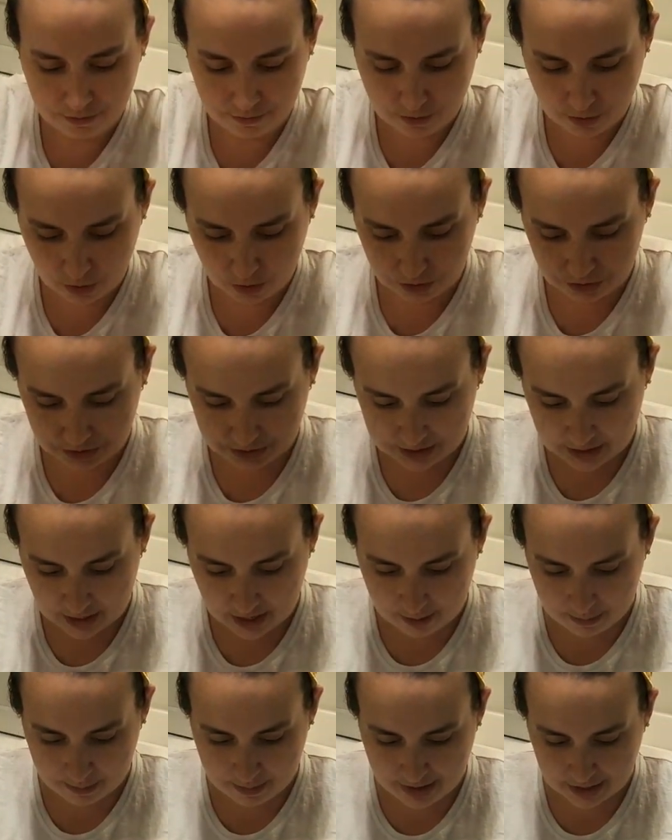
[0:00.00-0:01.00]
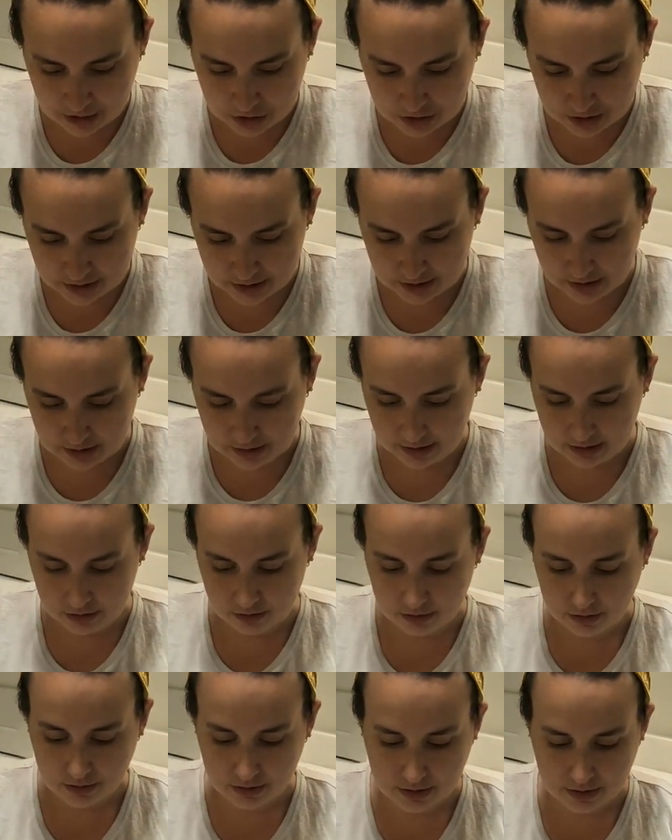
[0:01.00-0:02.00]
fold the top back just a
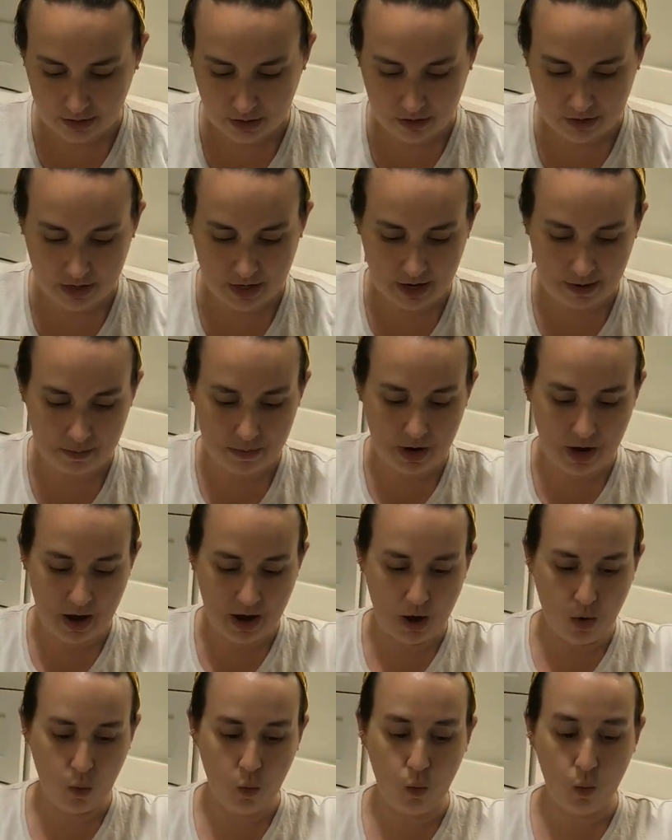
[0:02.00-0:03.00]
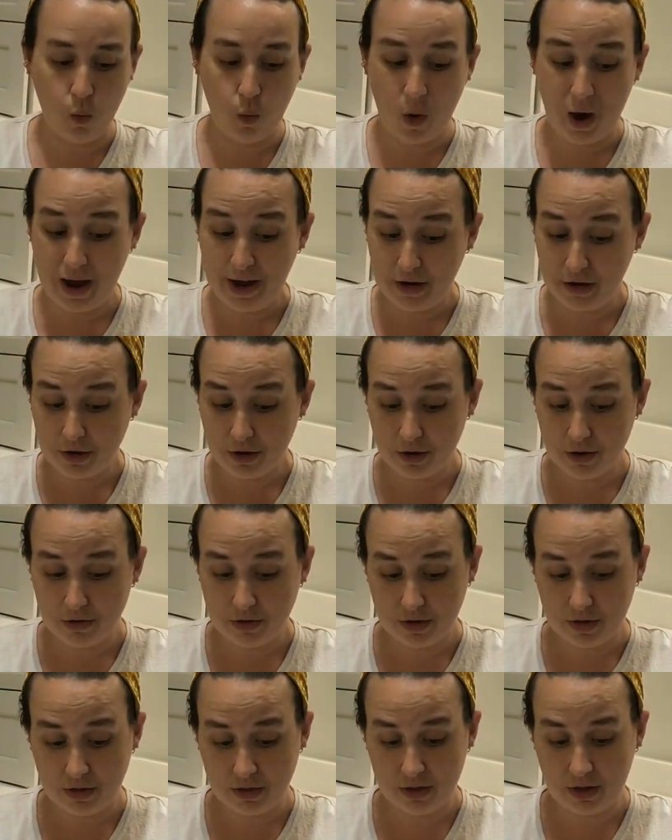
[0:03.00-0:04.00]
little so that I'm not wider
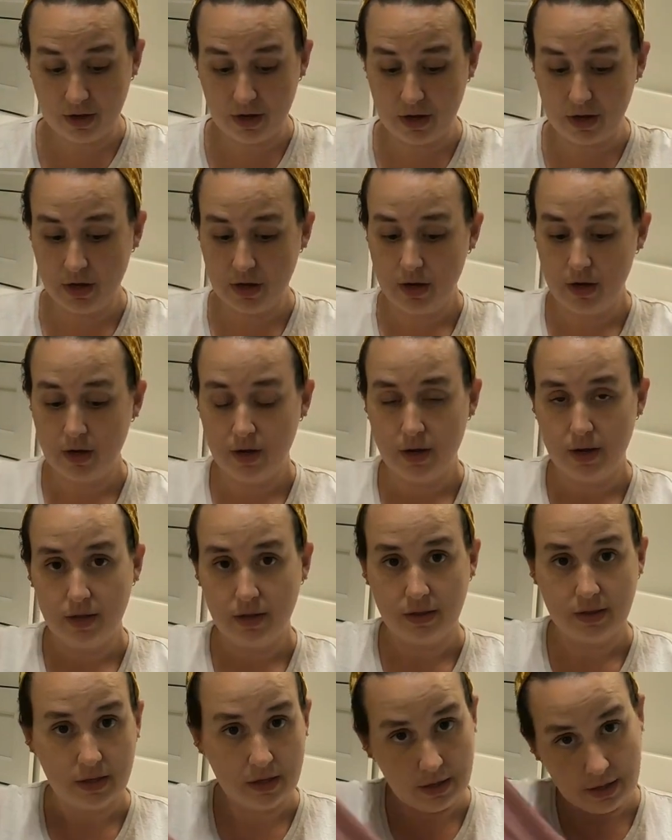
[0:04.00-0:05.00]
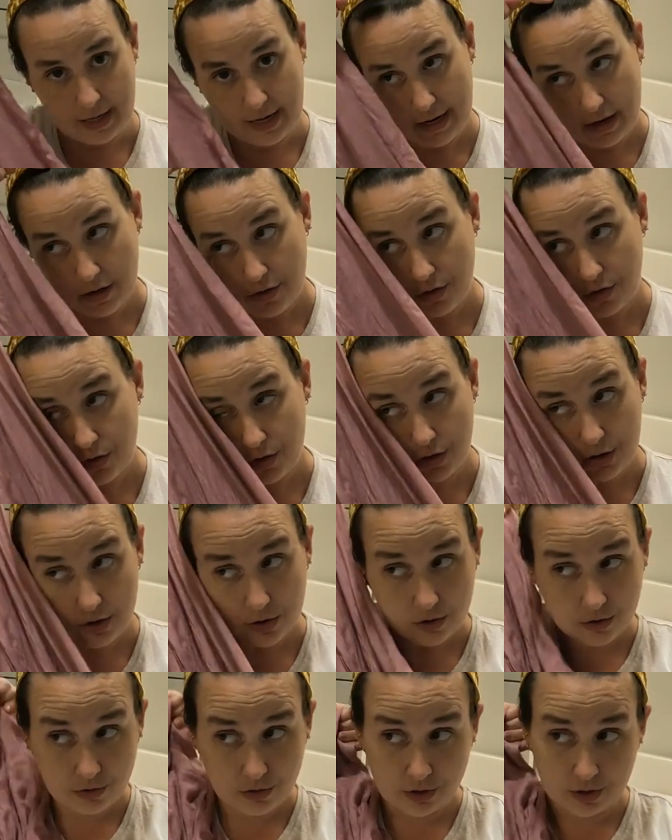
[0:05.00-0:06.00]
than the length
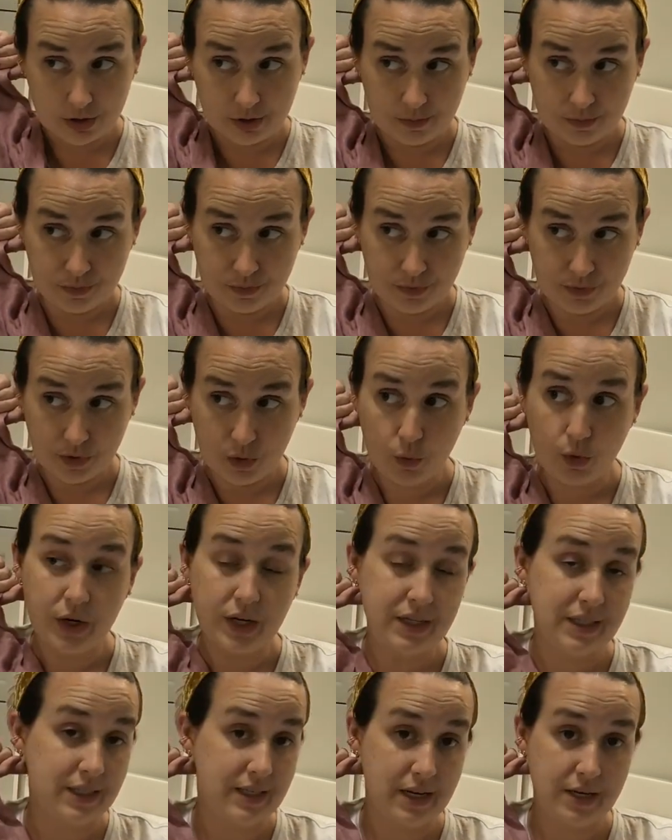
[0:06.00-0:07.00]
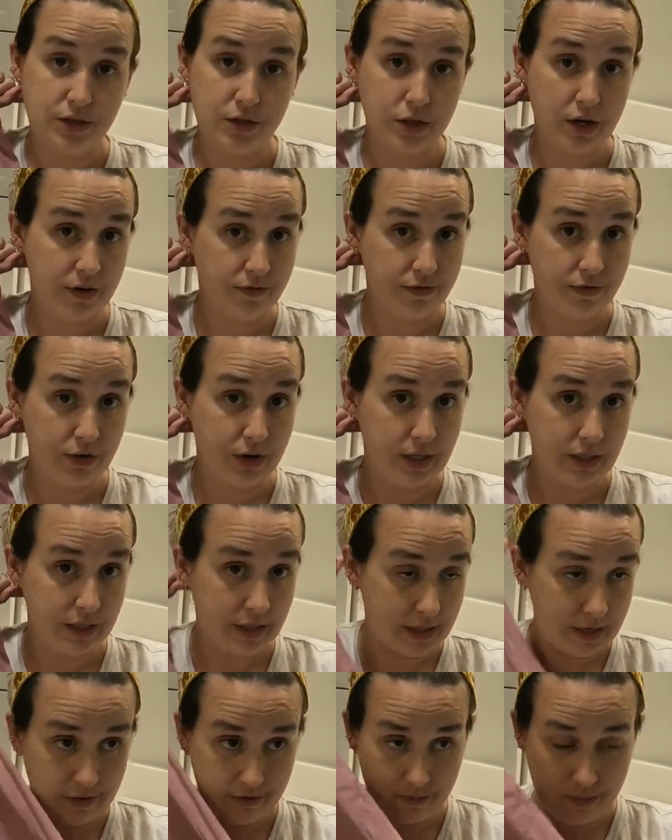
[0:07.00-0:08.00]
or we're gonna say
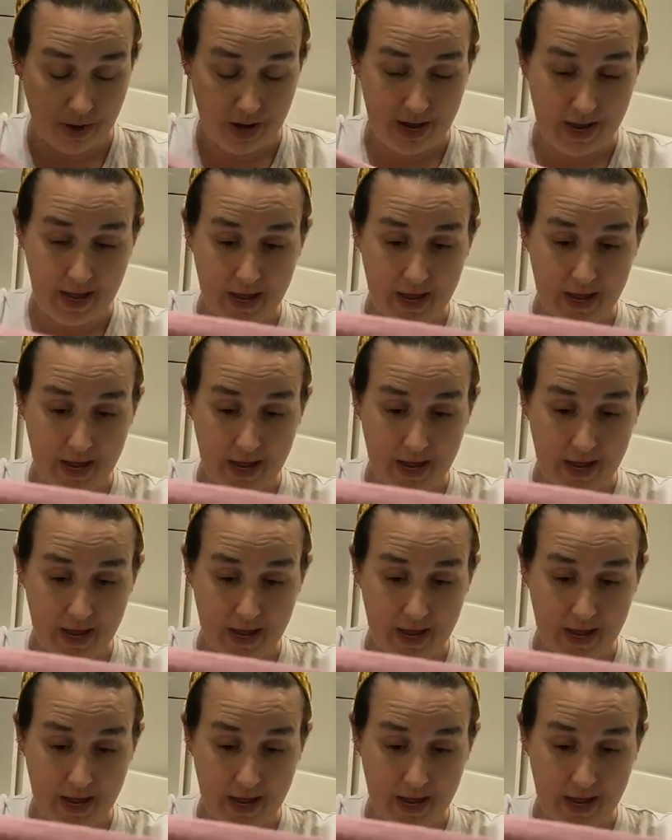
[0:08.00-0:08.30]
circumference of my